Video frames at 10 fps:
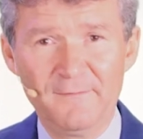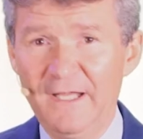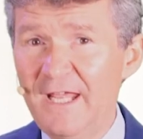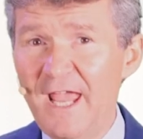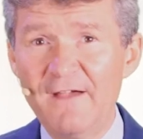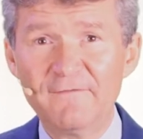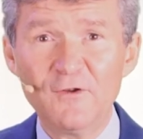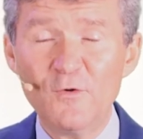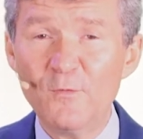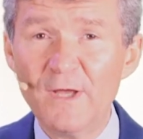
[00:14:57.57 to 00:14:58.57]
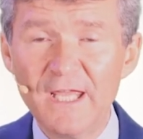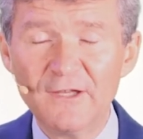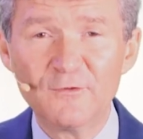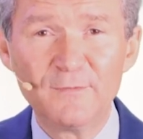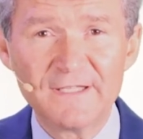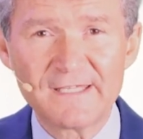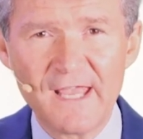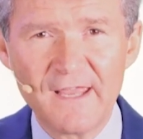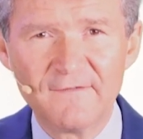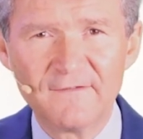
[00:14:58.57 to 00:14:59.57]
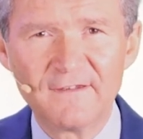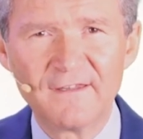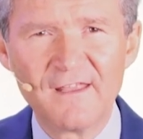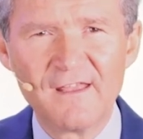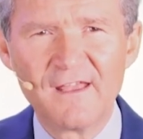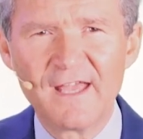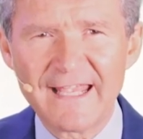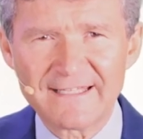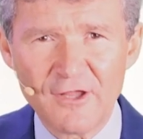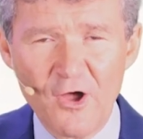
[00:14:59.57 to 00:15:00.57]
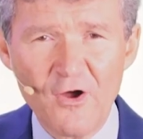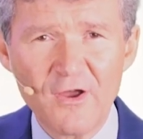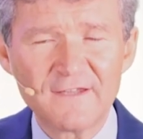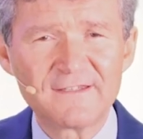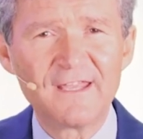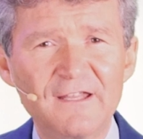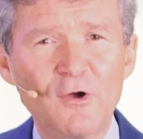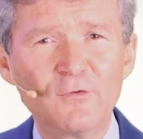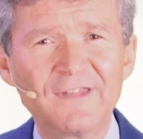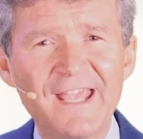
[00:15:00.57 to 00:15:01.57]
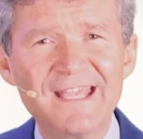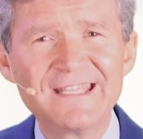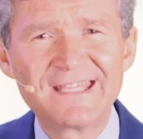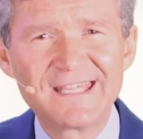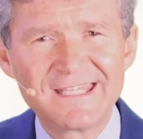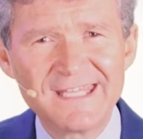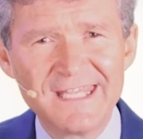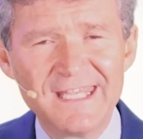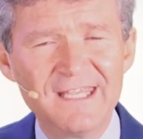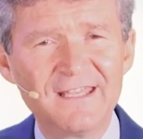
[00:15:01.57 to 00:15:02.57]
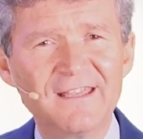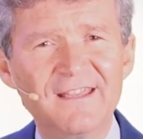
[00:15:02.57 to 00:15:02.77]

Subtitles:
but they have no way to be saved as long as don't see